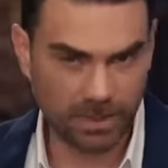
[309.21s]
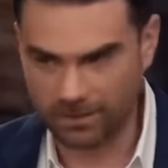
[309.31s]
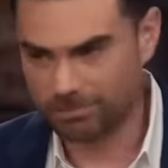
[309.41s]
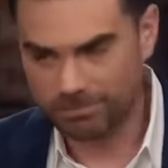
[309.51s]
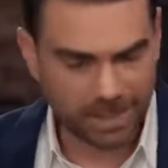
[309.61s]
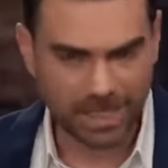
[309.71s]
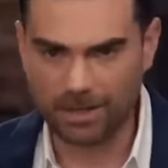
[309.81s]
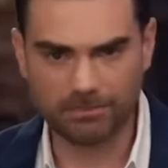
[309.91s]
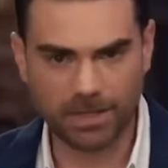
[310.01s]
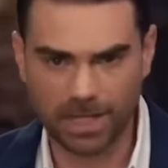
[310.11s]
Because,
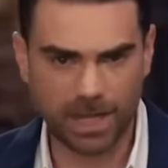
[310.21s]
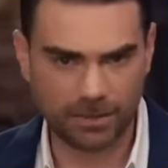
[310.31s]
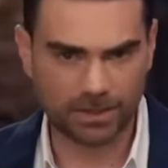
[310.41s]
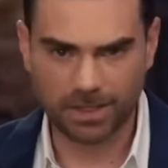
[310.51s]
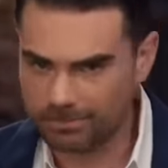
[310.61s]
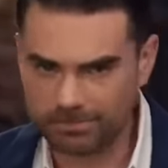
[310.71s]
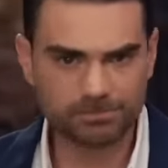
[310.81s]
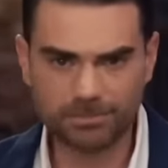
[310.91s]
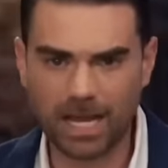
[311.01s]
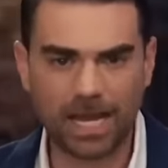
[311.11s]
again, I, I think that
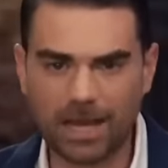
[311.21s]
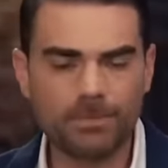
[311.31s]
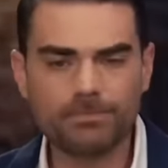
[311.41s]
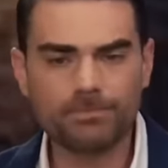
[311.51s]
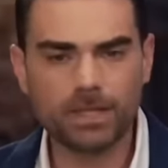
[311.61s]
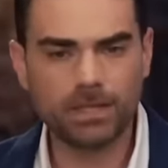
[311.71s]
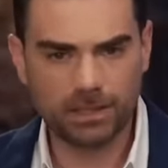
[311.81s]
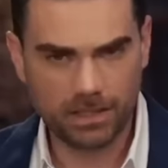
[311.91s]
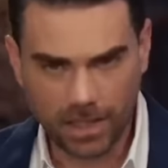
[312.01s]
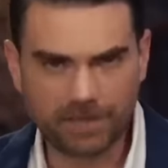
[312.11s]
I,
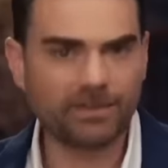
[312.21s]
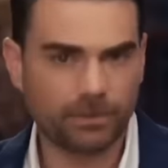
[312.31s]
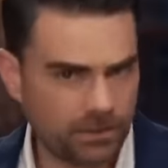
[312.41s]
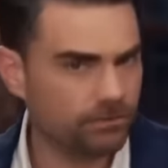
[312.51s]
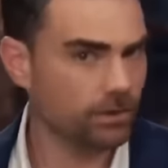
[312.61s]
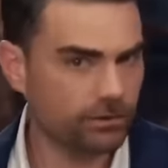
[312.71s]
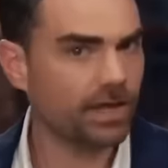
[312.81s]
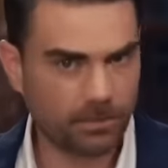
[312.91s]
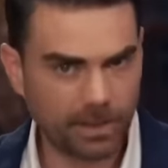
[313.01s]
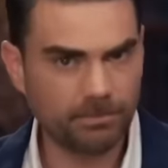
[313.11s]
I doubt he feels
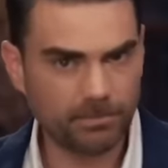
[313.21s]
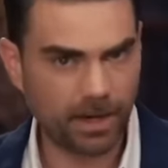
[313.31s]
that way.